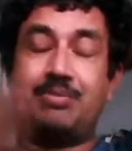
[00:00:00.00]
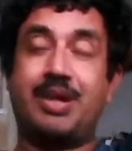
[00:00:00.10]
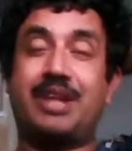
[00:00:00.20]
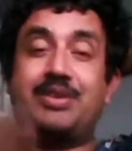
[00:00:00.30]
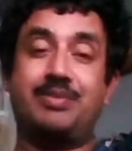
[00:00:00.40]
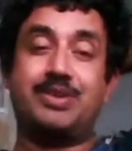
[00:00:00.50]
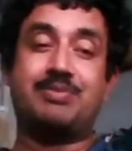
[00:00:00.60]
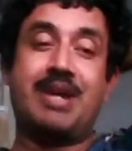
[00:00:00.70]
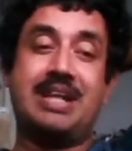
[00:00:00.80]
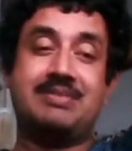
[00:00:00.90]
the product of those
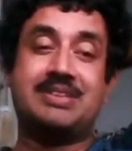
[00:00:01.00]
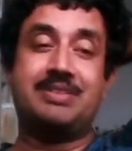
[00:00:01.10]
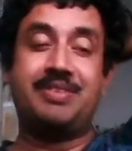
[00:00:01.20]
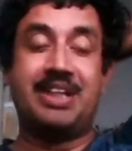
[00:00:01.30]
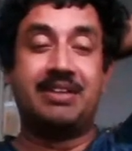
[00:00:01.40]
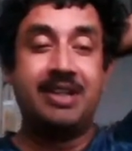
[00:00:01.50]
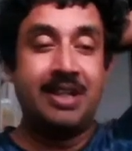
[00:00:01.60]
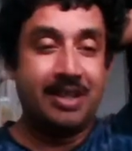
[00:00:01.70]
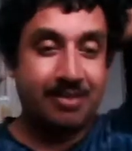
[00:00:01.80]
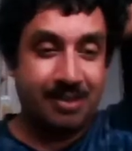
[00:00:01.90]
primes, figure
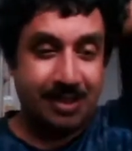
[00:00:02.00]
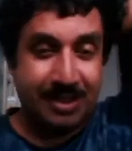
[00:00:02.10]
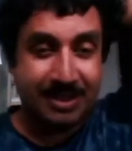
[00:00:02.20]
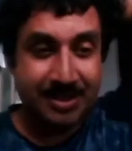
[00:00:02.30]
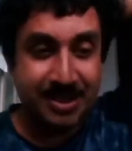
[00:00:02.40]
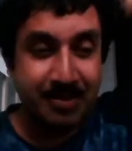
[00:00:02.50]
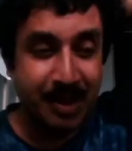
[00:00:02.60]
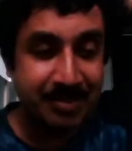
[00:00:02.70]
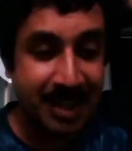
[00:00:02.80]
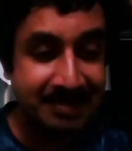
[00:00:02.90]

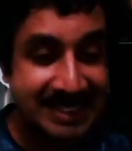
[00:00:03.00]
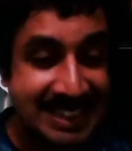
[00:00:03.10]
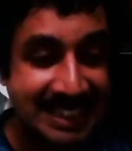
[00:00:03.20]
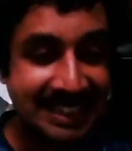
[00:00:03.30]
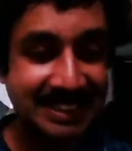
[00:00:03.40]
3.5c,